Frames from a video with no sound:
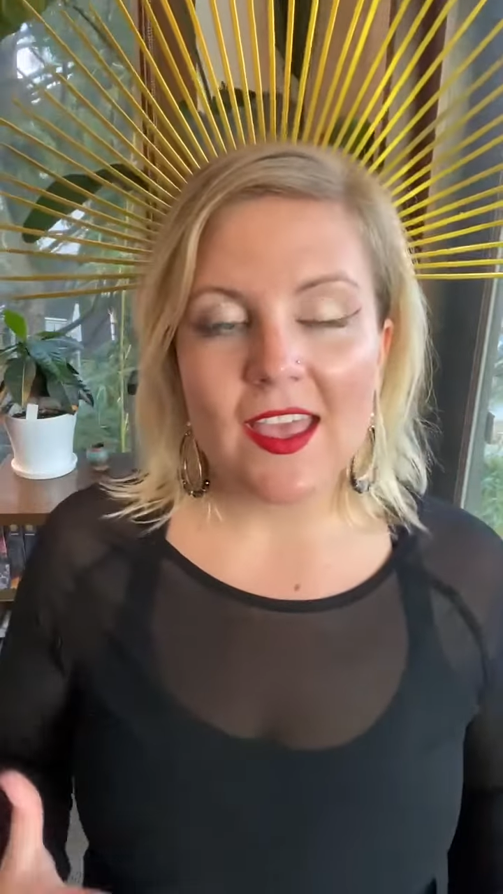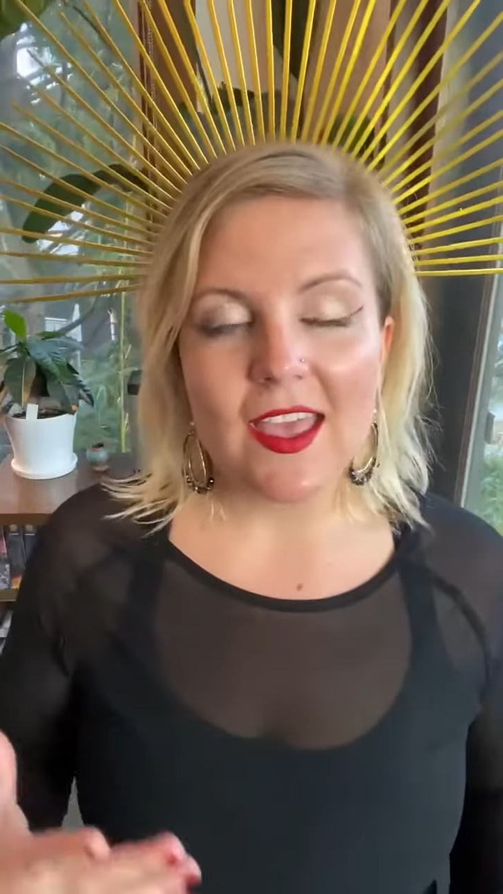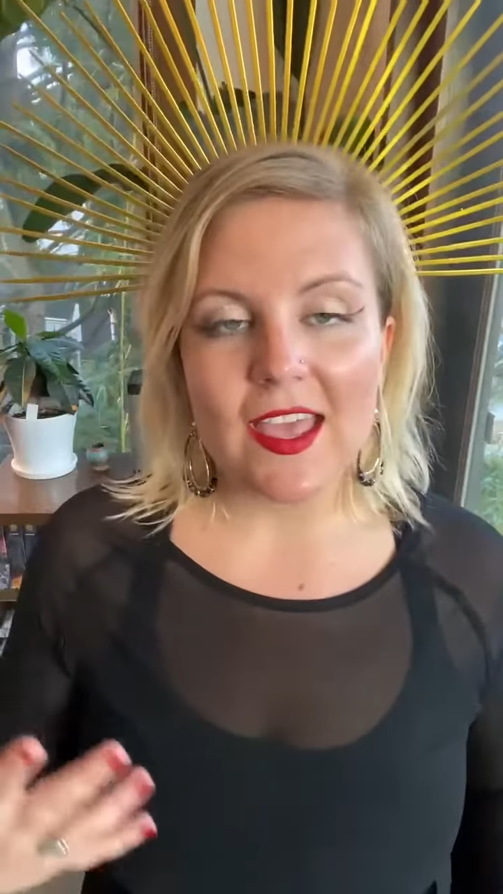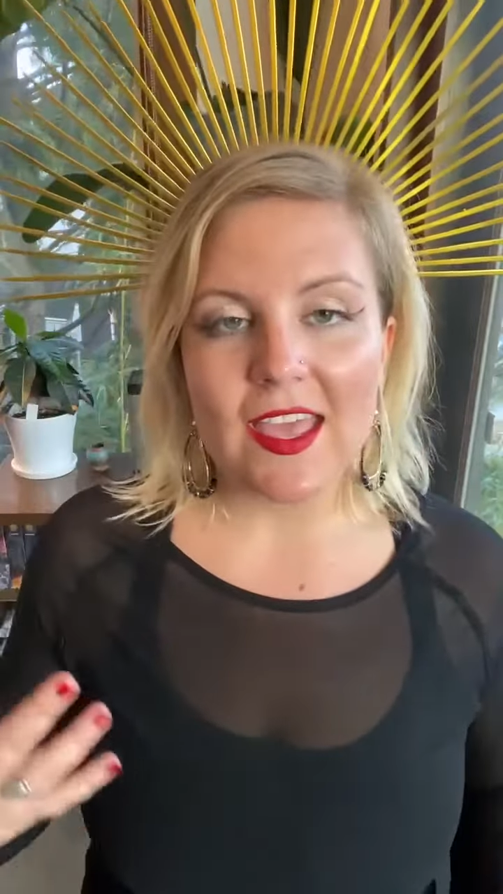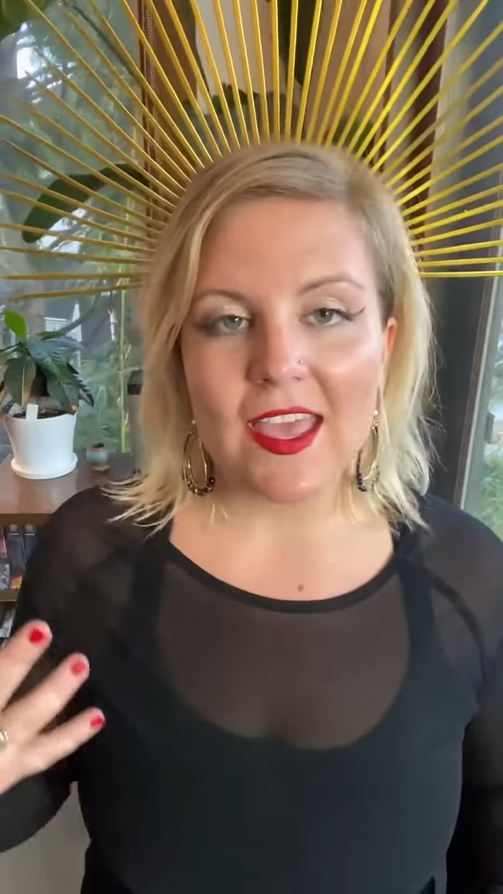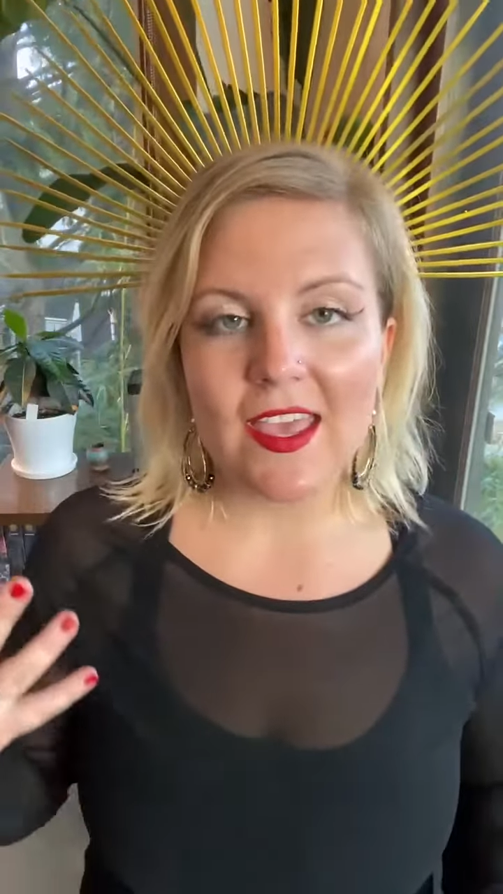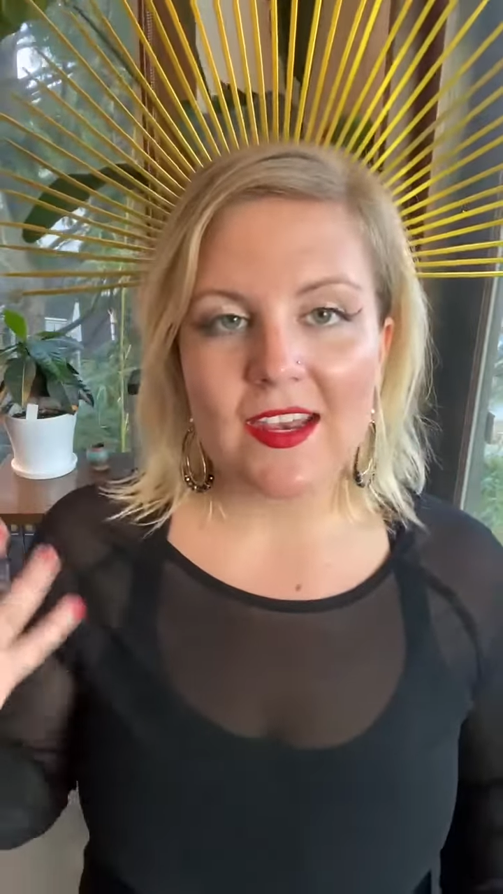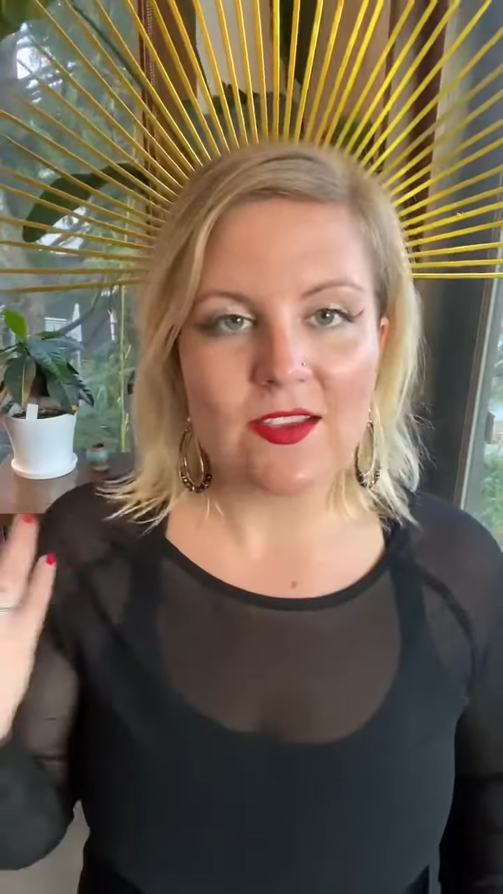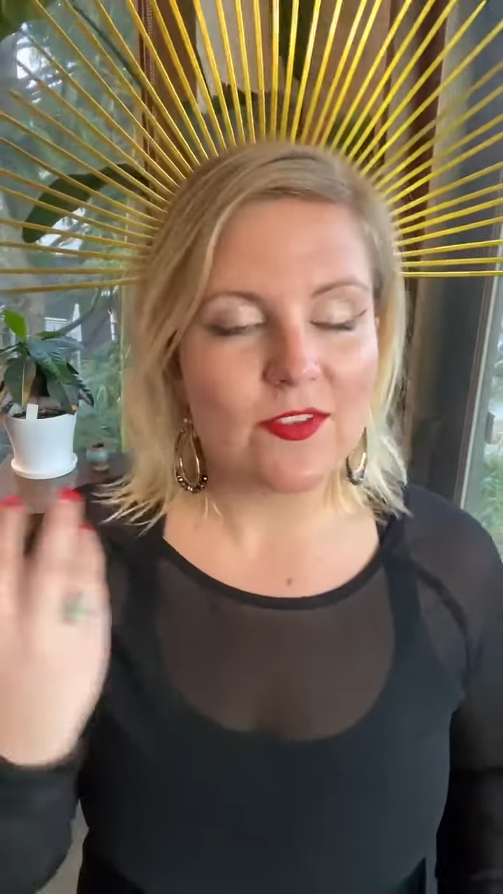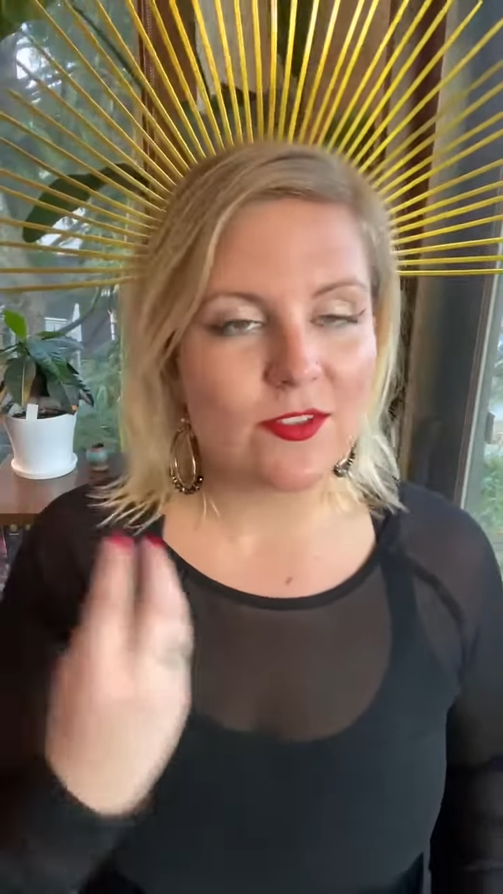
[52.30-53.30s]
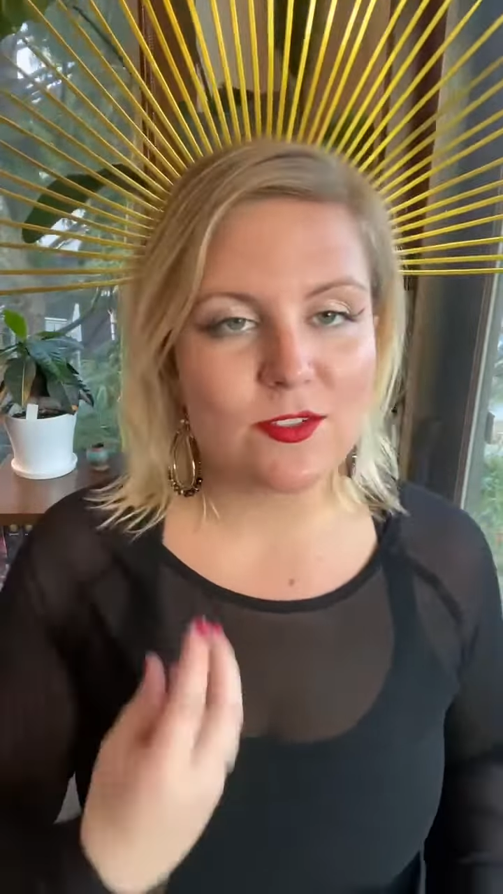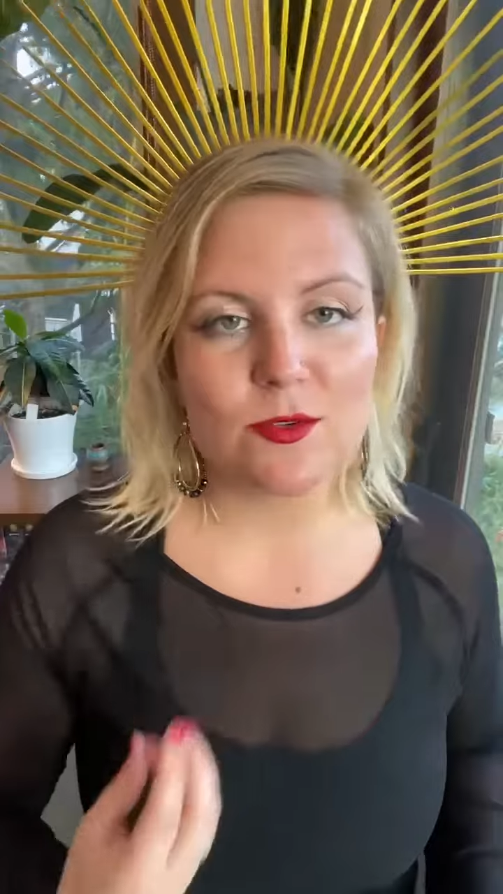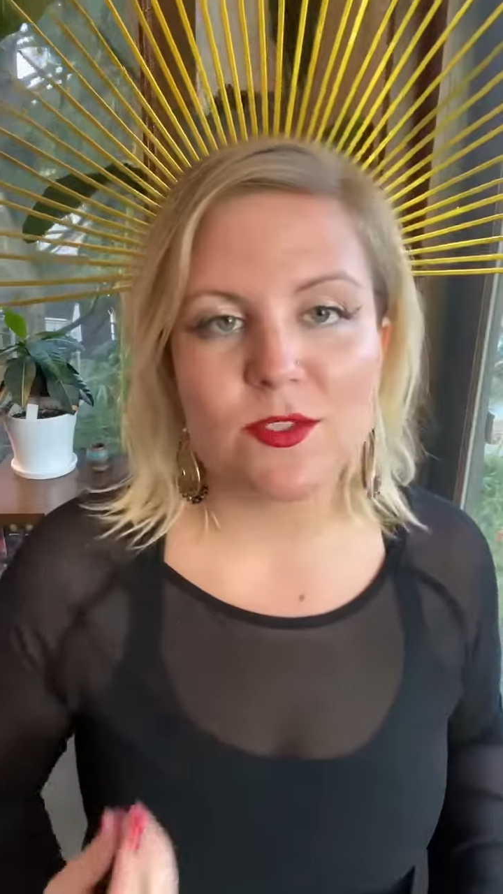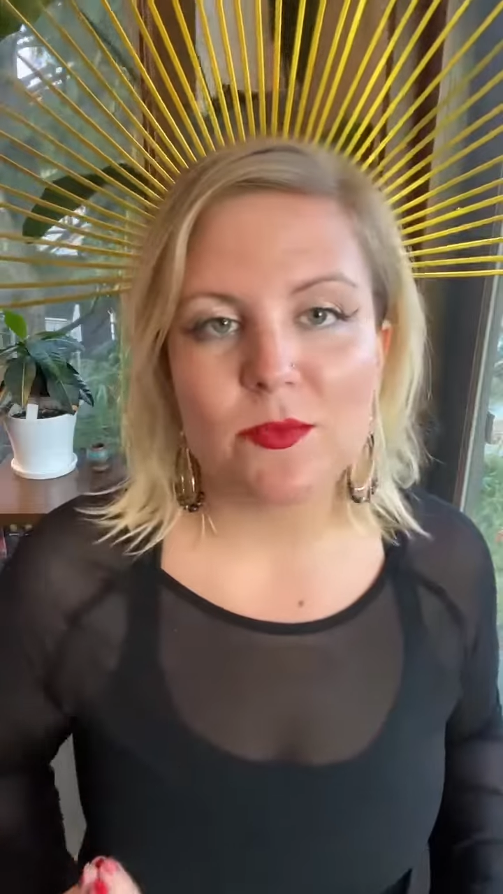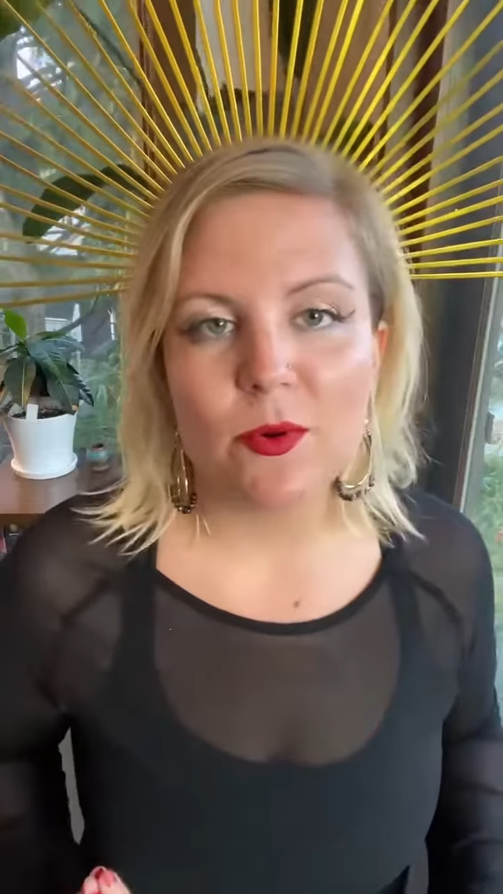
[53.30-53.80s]
And I feel so
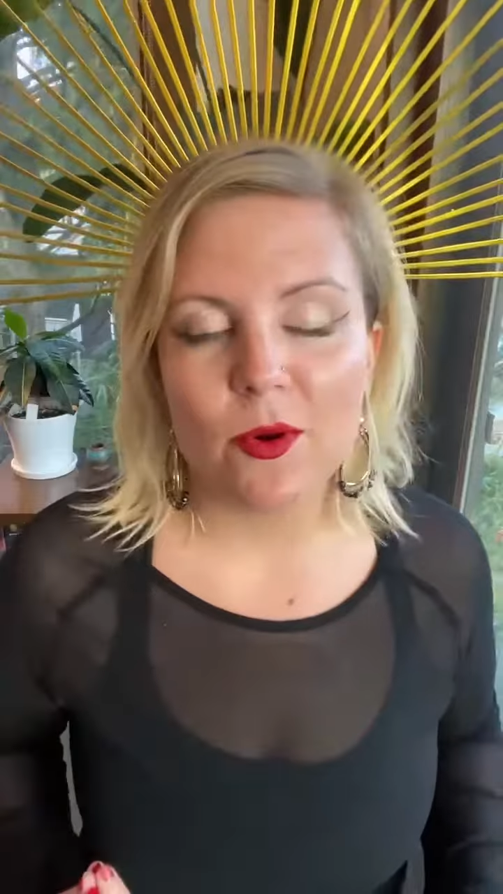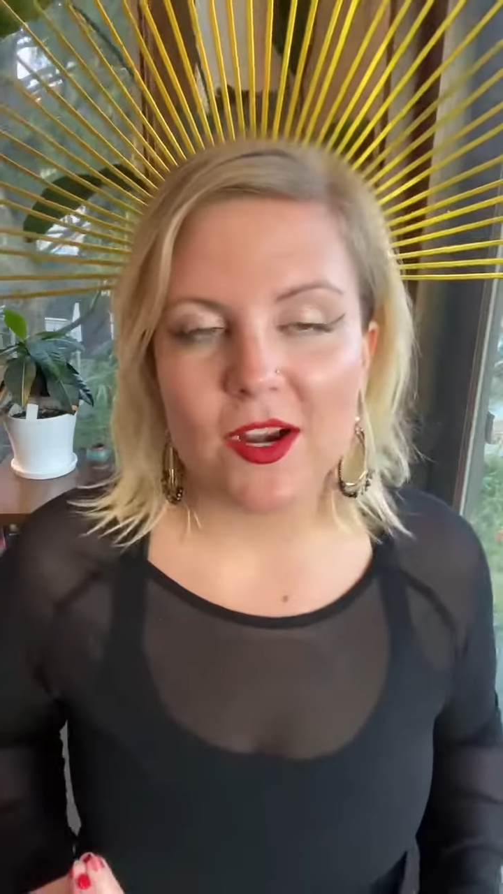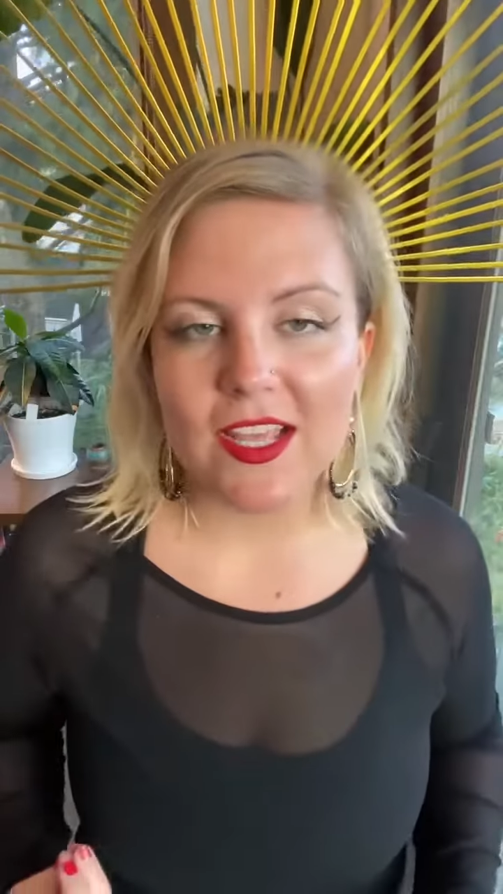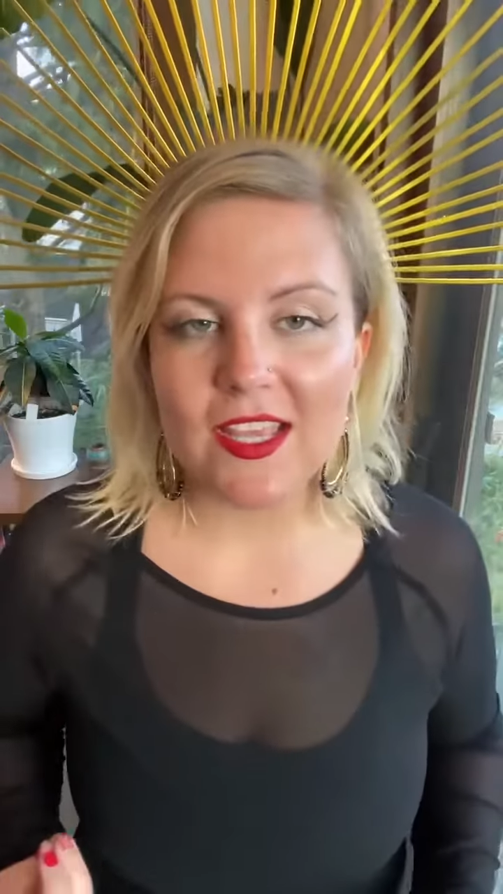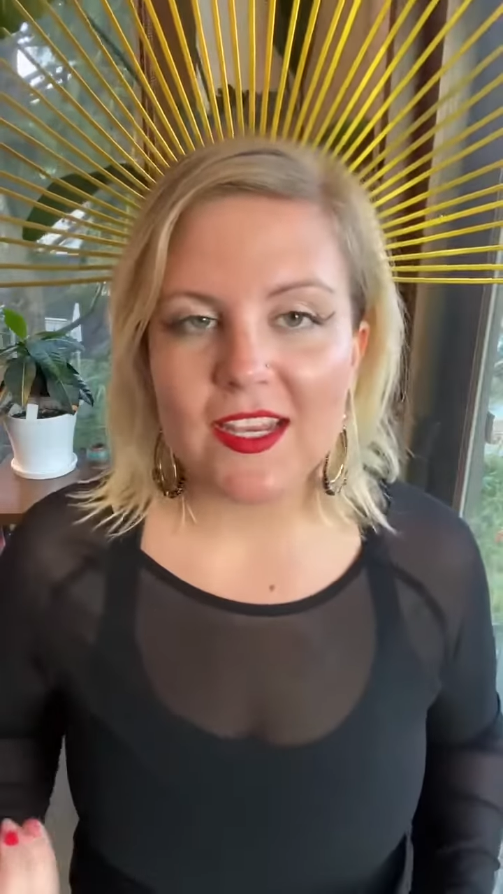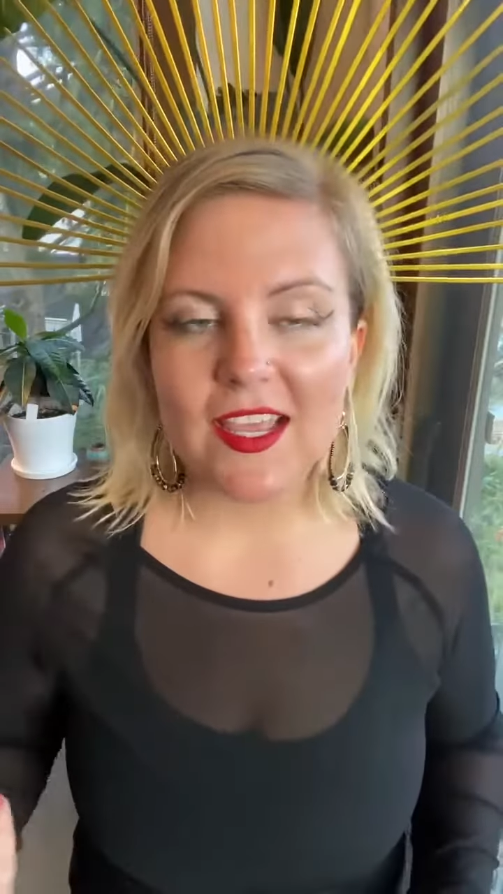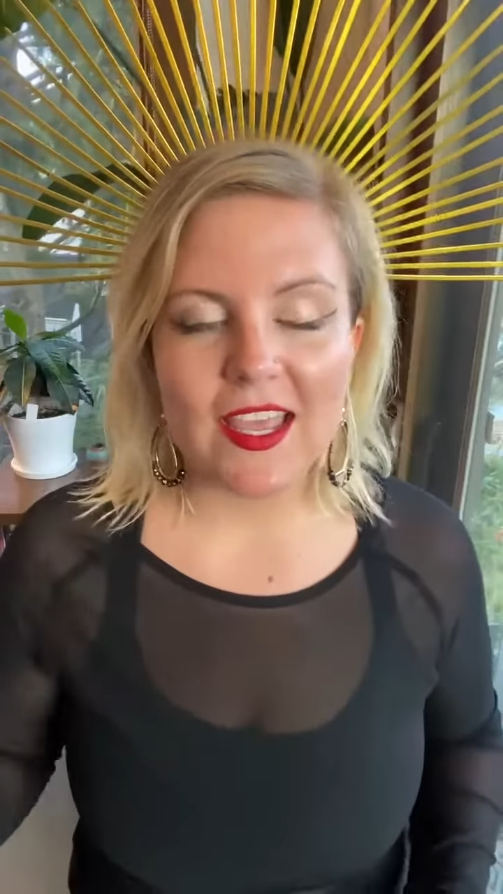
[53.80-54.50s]
supported